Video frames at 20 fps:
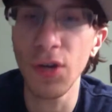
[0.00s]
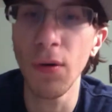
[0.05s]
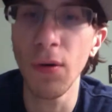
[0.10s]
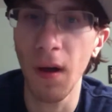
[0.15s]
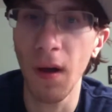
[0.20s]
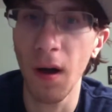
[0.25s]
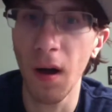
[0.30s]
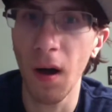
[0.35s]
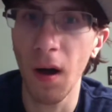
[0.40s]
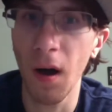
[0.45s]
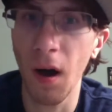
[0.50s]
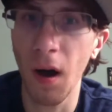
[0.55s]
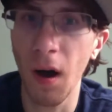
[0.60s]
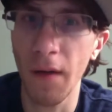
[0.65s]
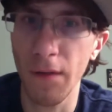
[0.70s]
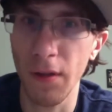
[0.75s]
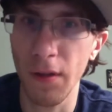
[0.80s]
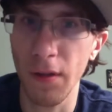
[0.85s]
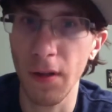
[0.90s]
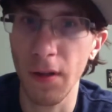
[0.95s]
in
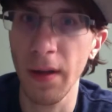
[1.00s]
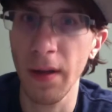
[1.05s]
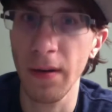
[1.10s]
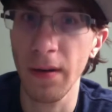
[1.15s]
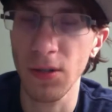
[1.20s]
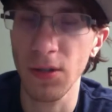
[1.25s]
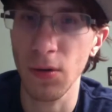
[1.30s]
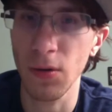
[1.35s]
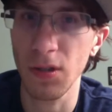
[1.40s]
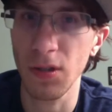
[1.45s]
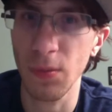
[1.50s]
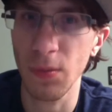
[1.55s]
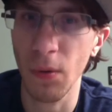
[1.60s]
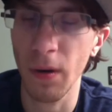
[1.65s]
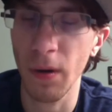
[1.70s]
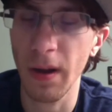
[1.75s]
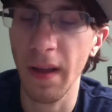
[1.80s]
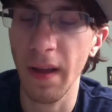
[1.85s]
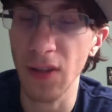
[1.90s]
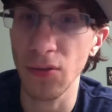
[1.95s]
the for the Claret Sword
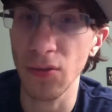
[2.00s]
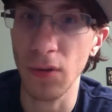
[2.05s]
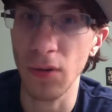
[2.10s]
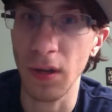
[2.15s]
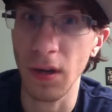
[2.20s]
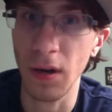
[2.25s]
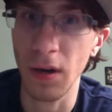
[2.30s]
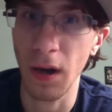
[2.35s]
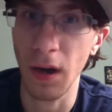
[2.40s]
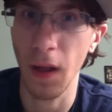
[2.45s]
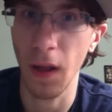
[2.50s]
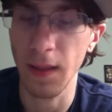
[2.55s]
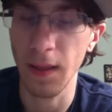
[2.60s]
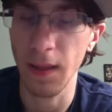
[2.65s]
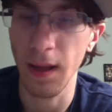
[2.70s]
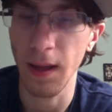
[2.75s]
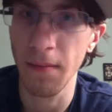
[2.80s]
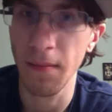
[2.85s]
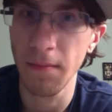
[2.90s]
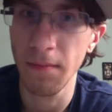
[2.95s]
support. Yeah, that's really good. I like
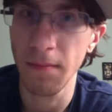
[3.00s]
that.